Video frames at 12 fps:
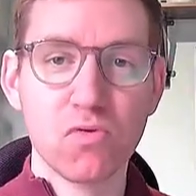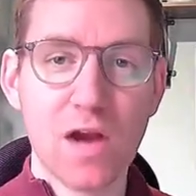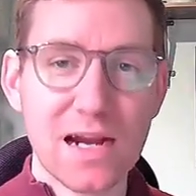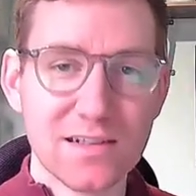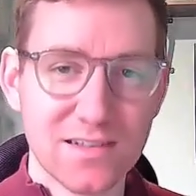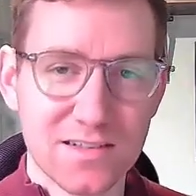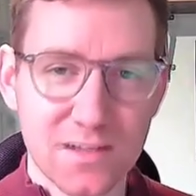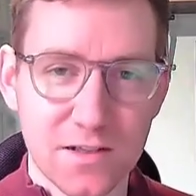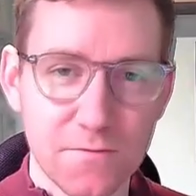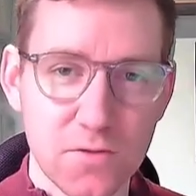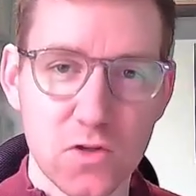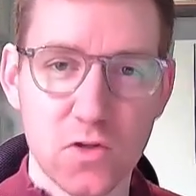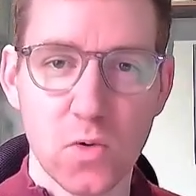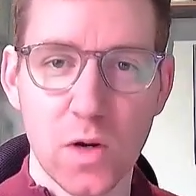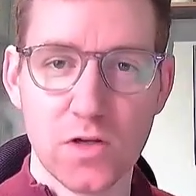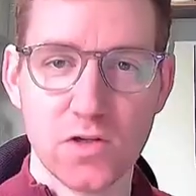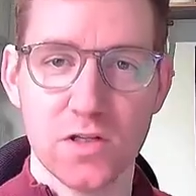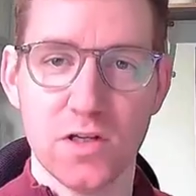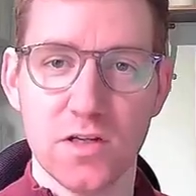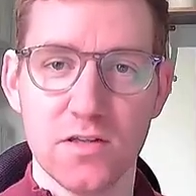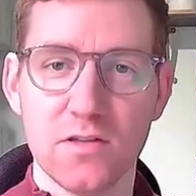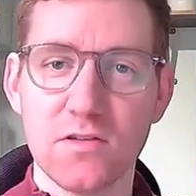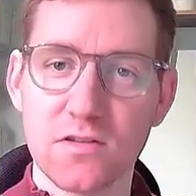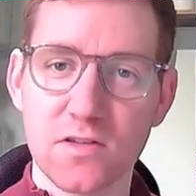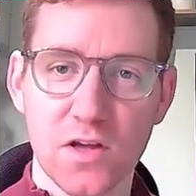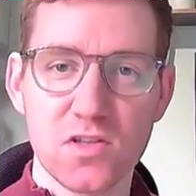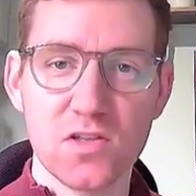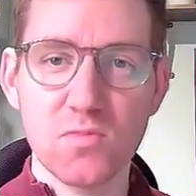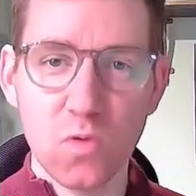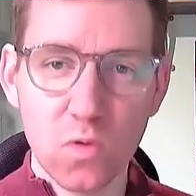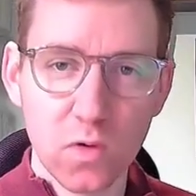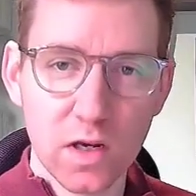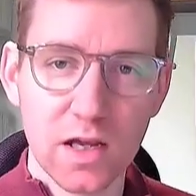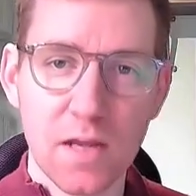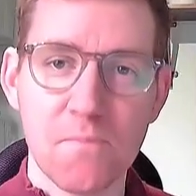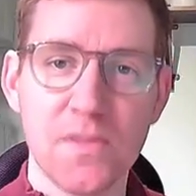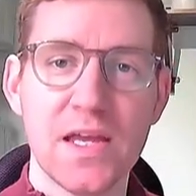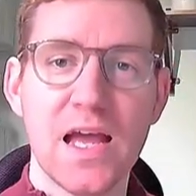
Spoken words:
practicing a few questions that are smaller.